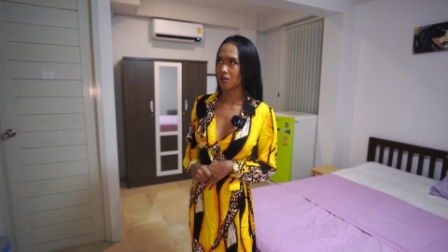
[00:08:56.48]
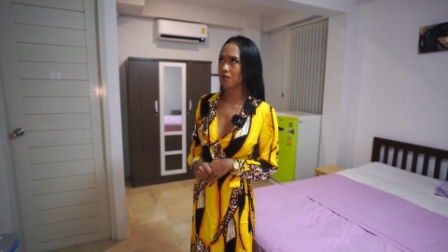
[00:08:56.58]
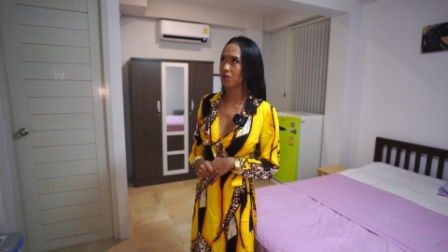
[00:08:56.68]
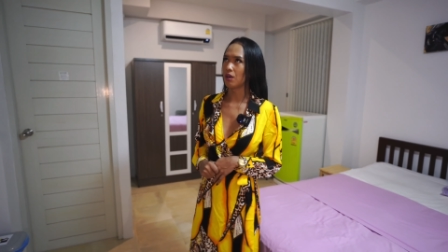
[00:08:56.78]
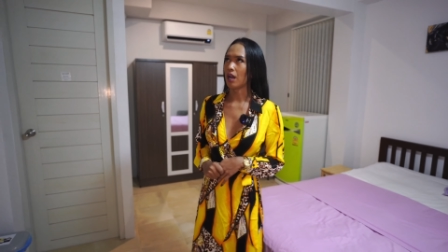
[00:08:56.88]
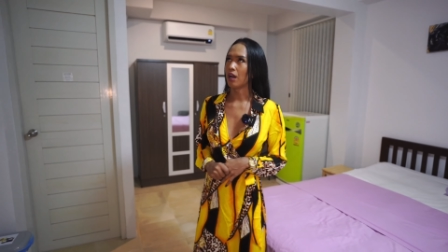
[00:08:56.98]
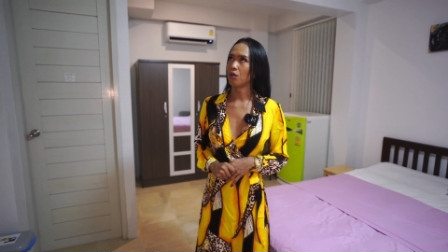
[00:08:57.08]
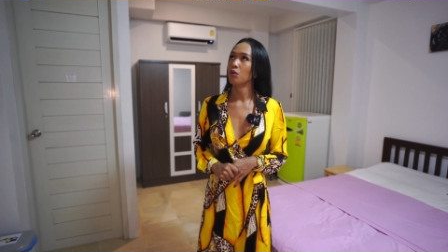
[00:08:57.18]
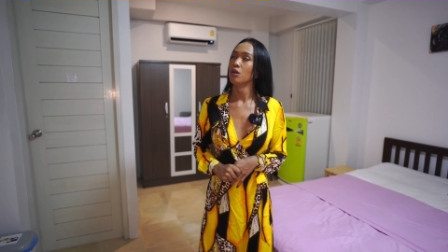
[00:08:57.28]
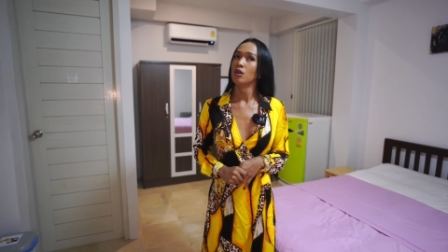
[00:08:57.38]
Um,
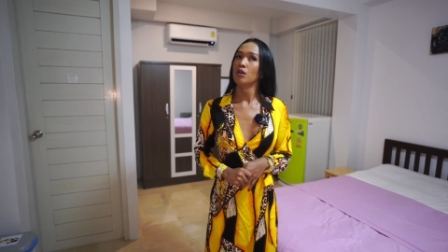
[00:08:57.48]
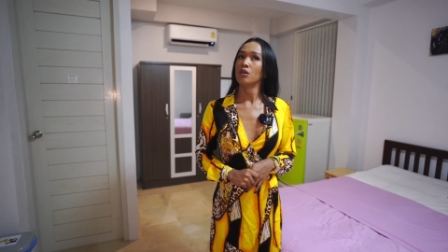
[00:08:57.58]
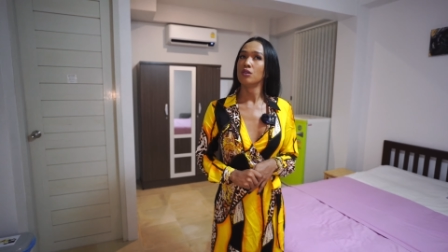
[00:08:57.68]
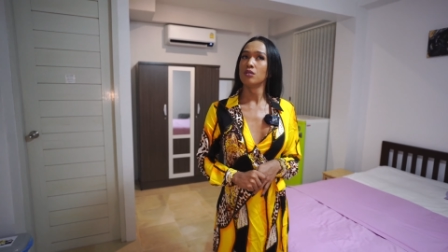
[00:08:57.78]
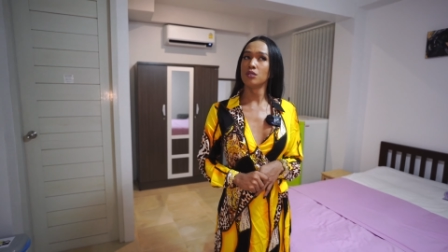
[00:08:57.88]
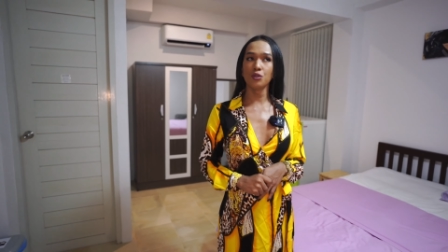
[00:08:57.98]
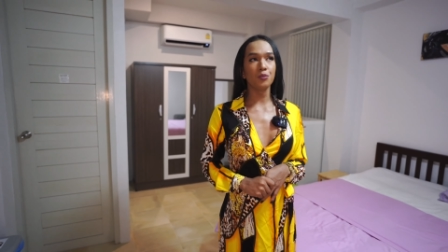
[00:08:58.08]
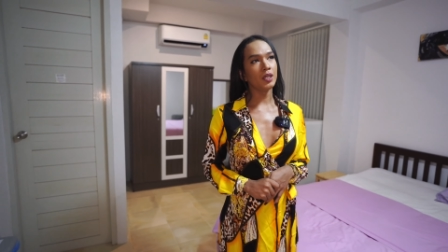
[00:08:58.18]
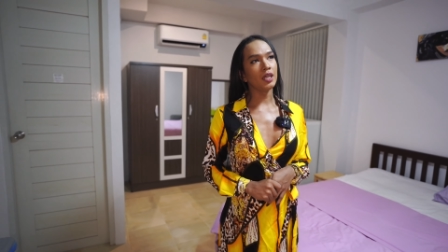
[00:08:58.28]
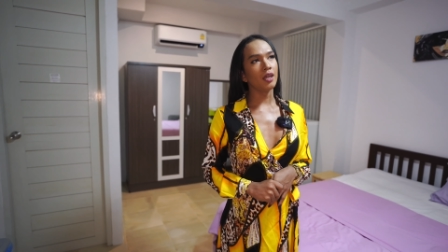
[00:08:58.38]
around
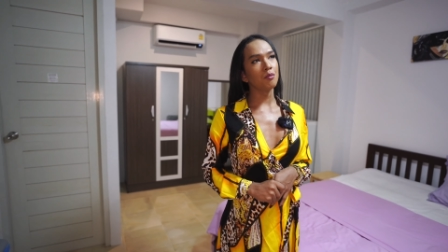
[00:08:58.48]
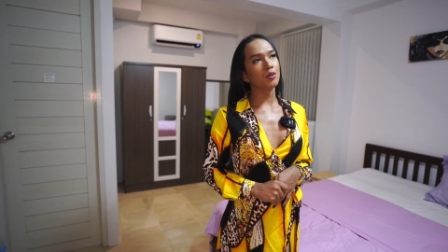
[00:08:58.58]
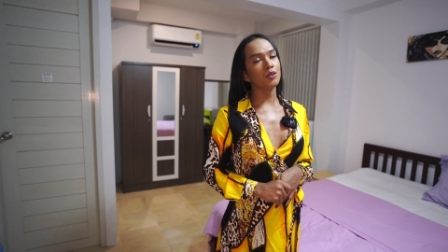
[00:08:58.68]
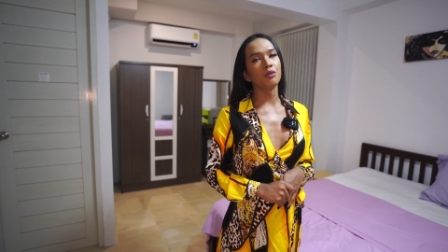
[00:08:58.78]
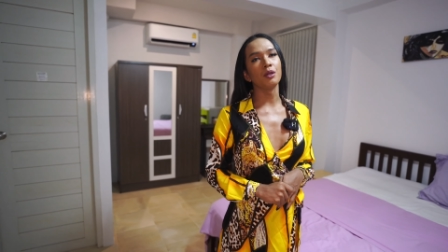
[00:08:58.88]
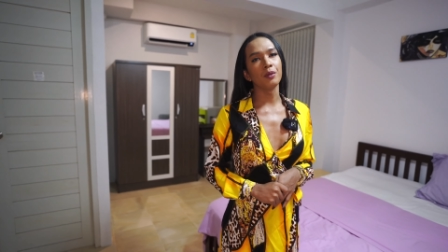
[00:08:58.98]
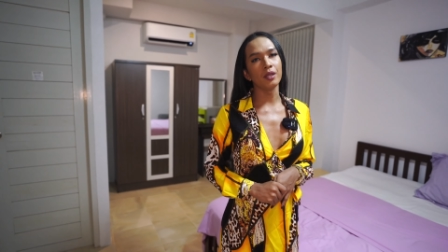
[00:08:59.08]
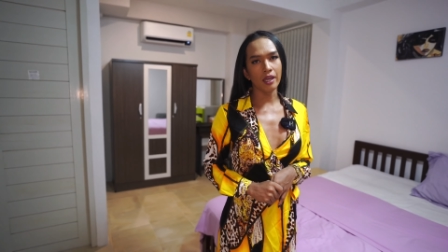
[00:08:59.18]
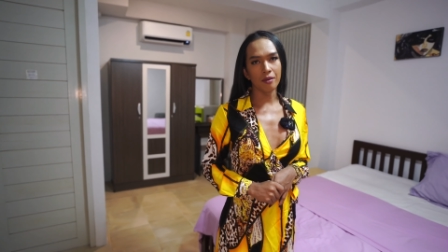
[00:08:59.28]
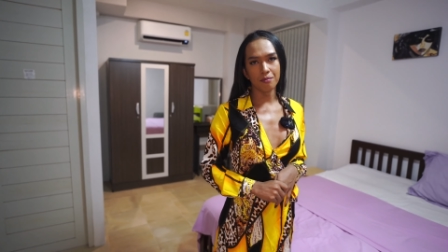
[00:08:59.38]
two p.m. or three
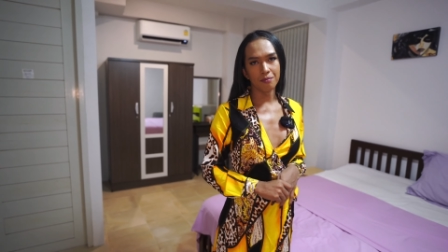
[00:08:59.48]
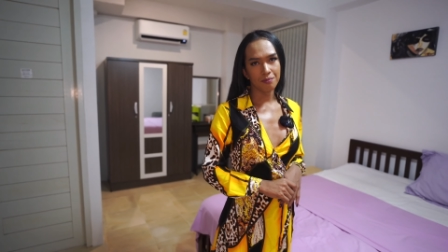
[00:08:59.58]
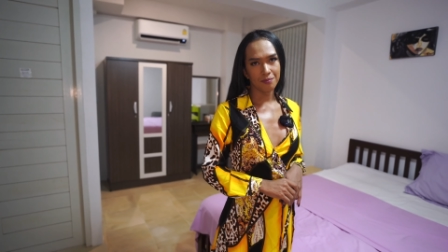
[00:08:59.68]
p.m.